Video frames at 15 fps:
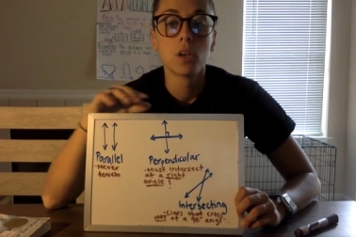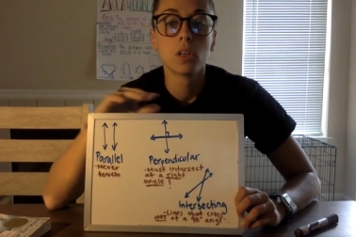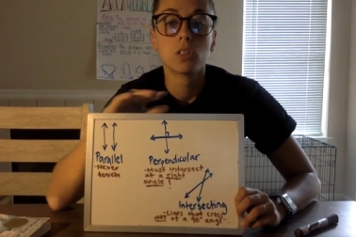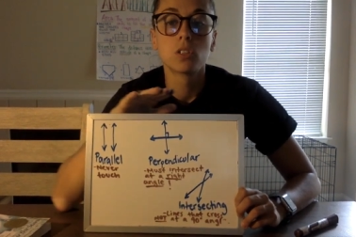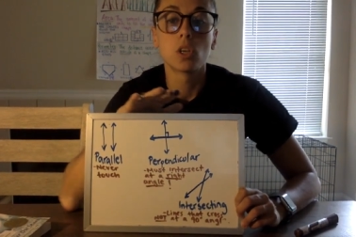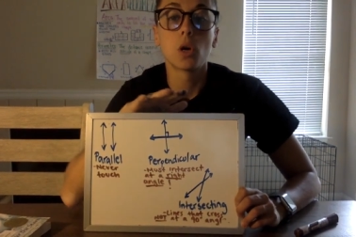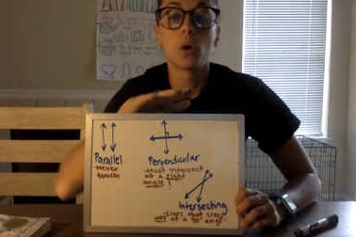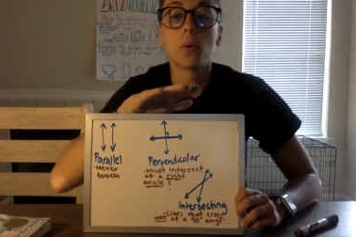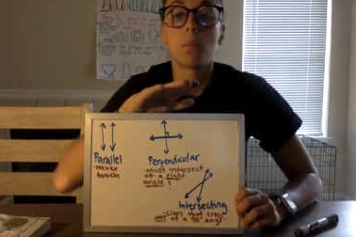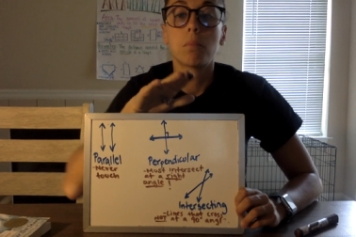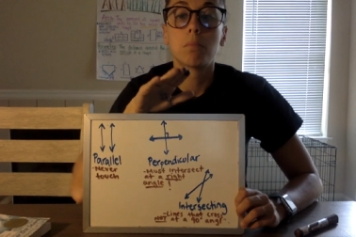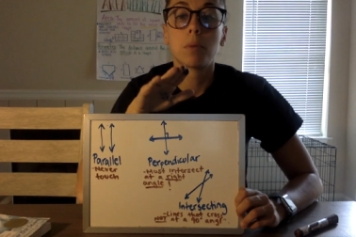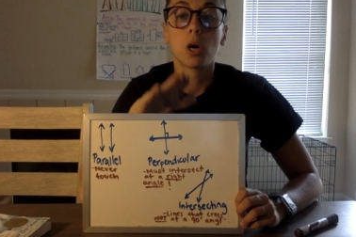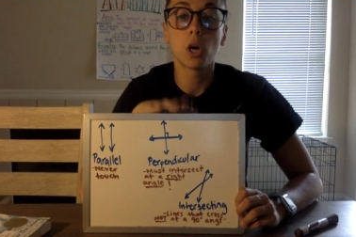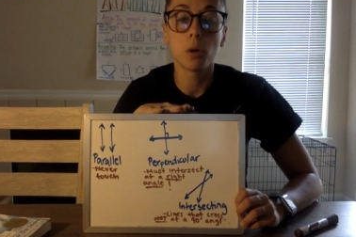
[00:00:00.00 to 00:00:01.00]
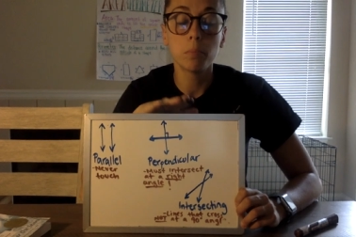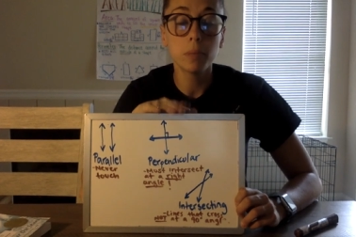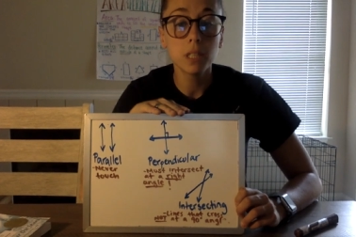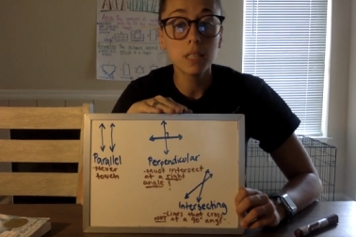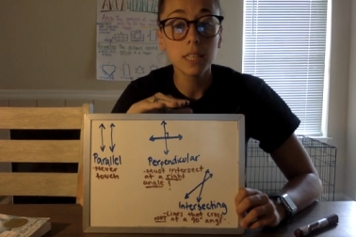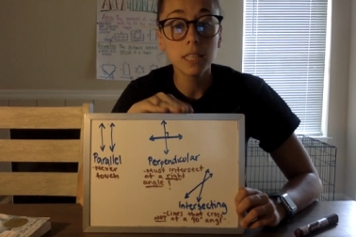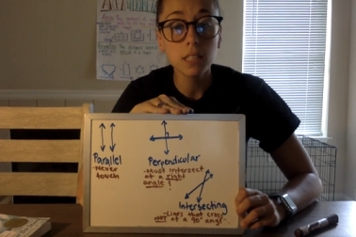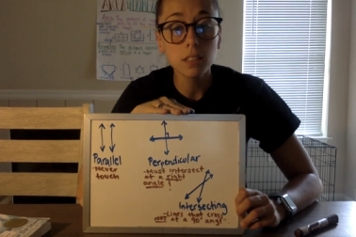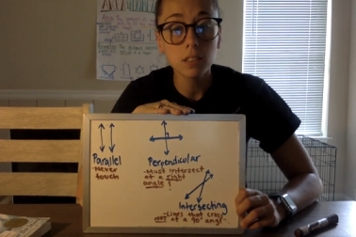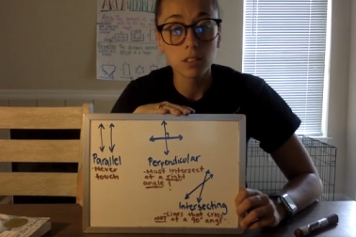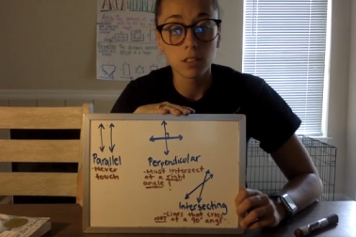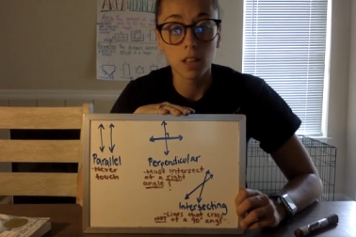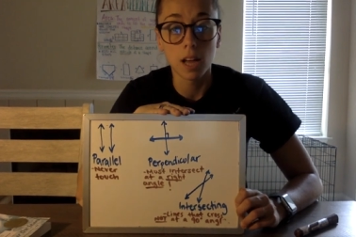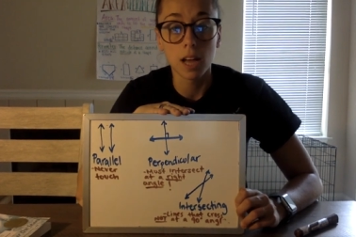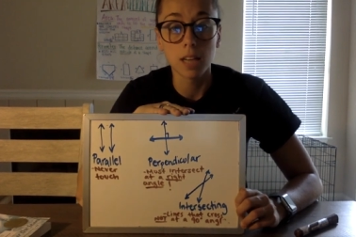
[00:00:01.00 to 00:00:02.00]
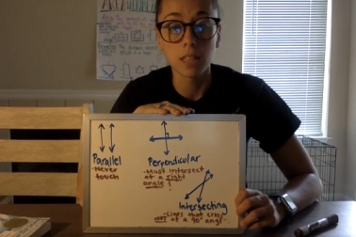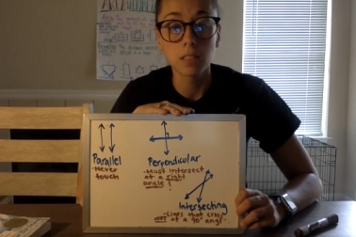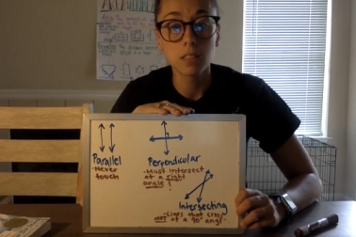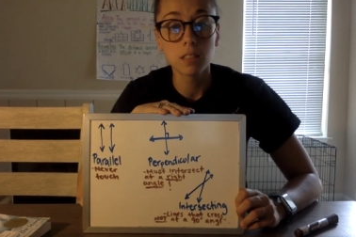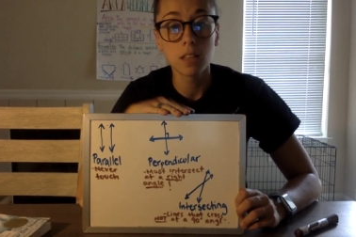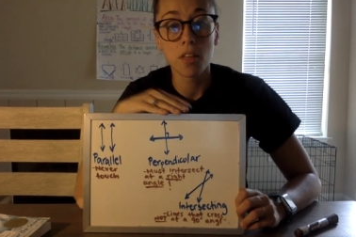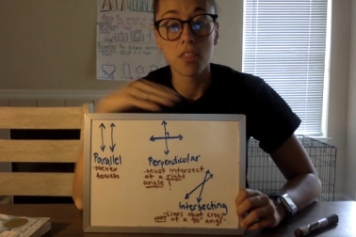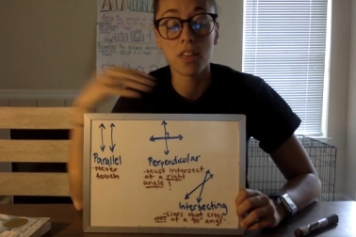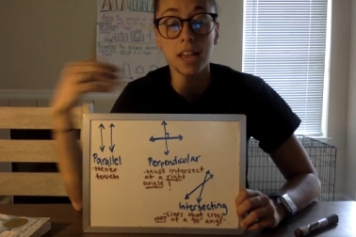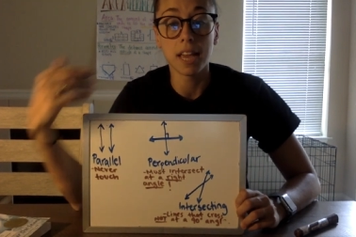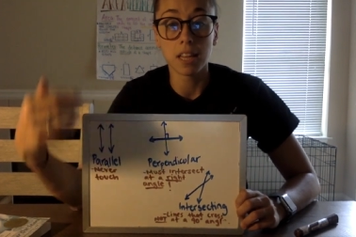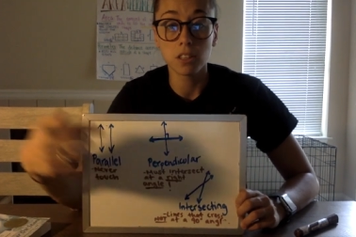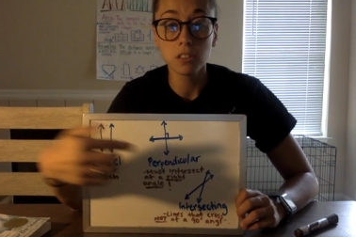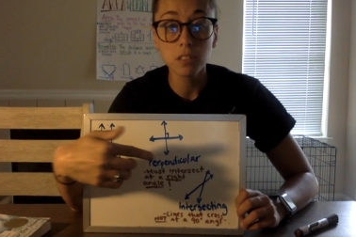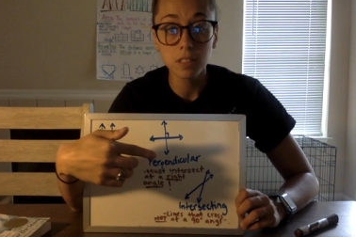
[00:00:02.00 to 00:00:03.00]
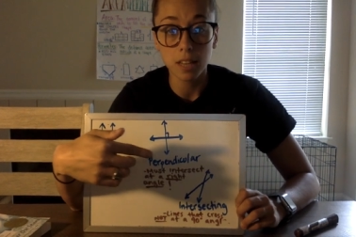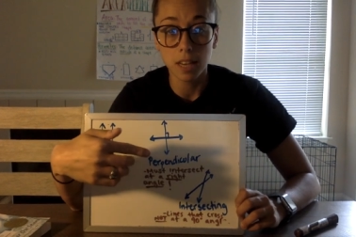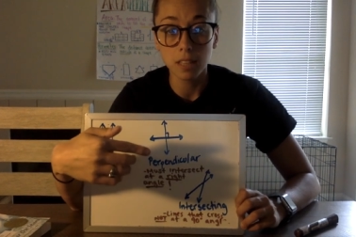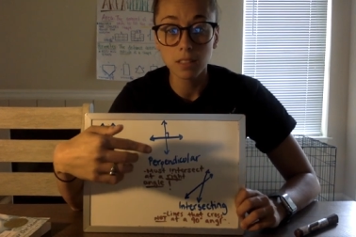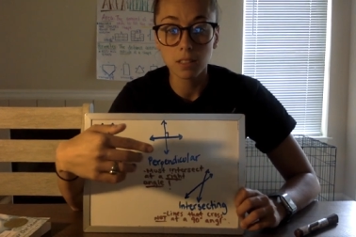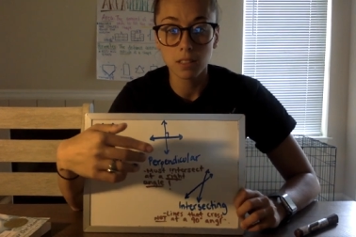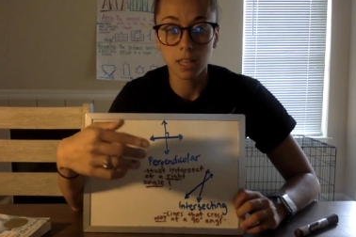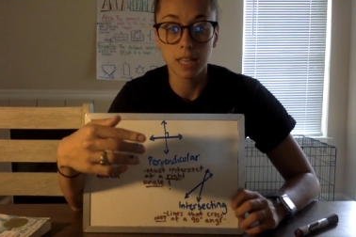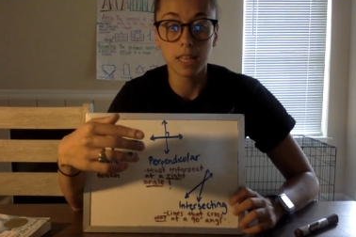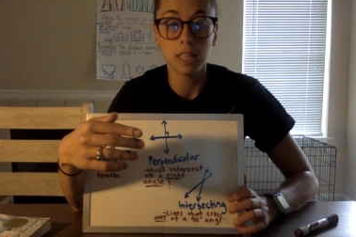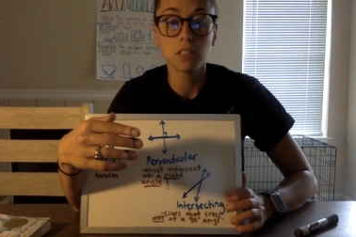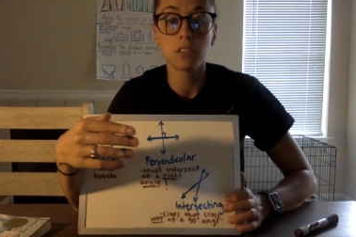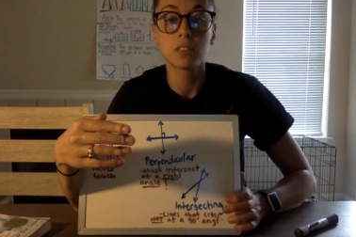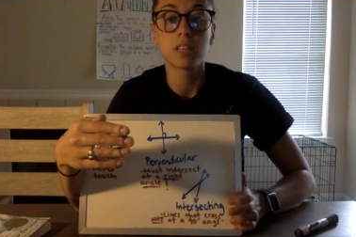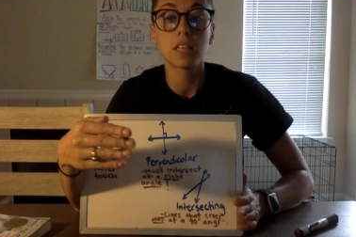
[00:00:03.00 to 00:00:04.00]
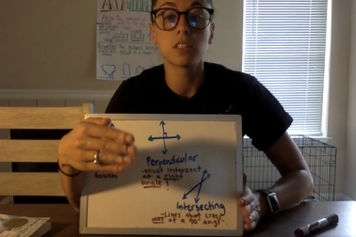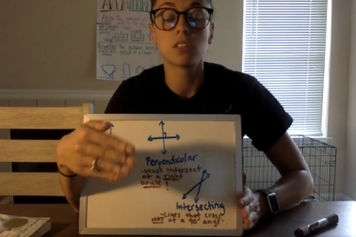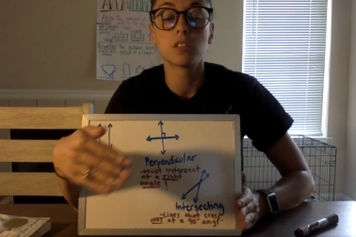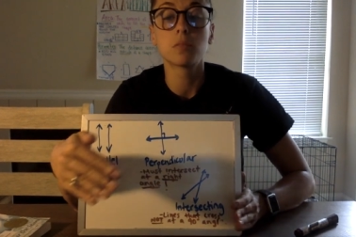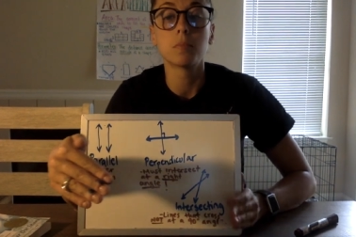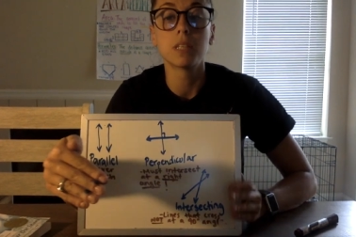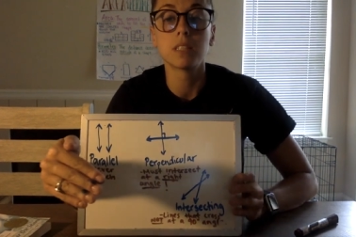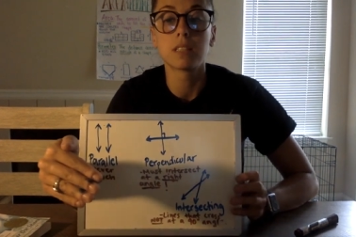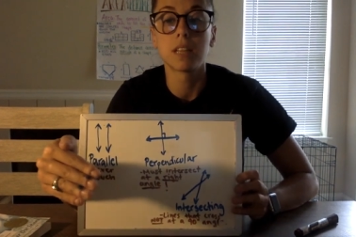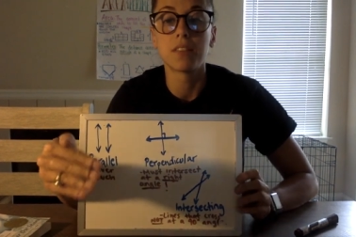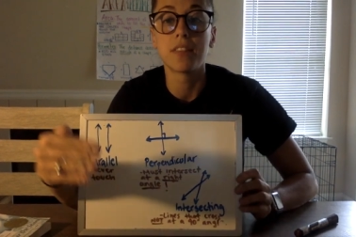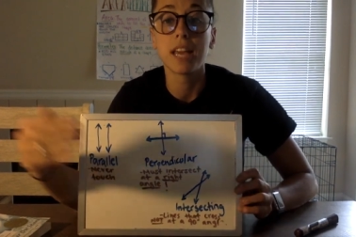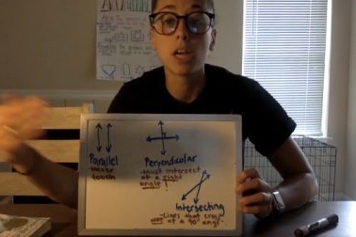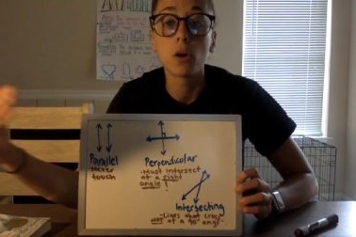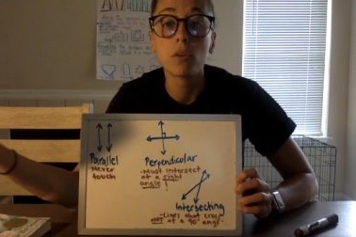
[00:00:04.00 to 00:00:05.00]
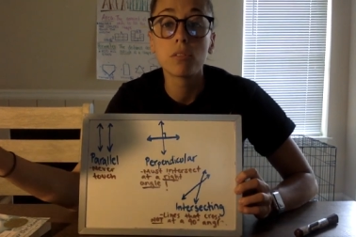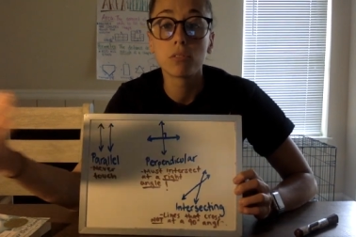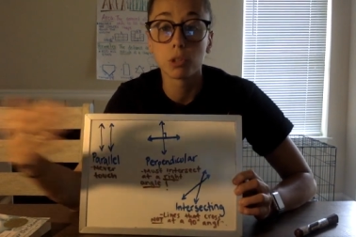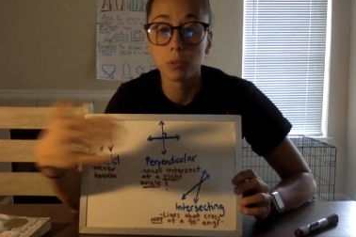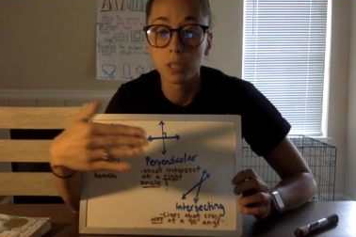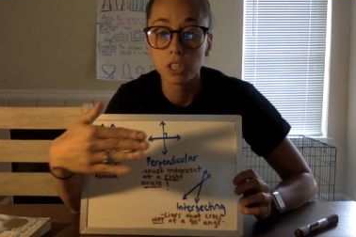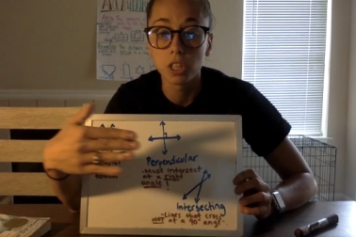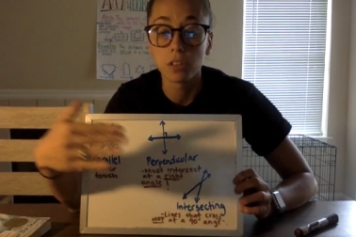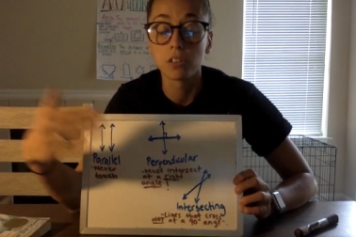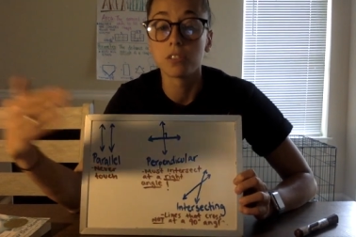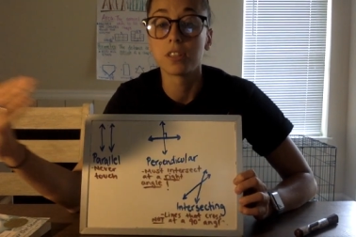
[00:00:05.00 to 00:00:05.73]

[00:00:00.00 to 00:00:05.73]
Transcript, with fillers: So perpendicular lines, they intersect, and intersect just means that they go through each other.